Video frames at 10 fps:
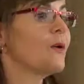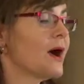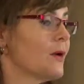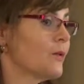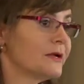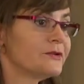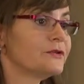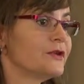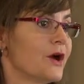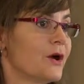I wanted
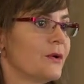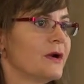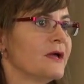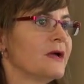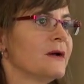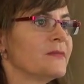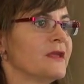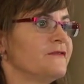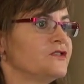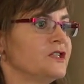to know
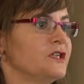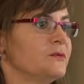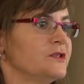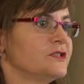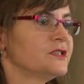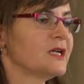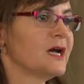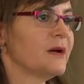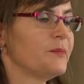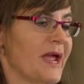if she was
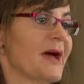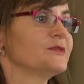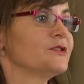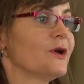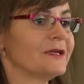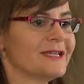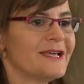perhaps not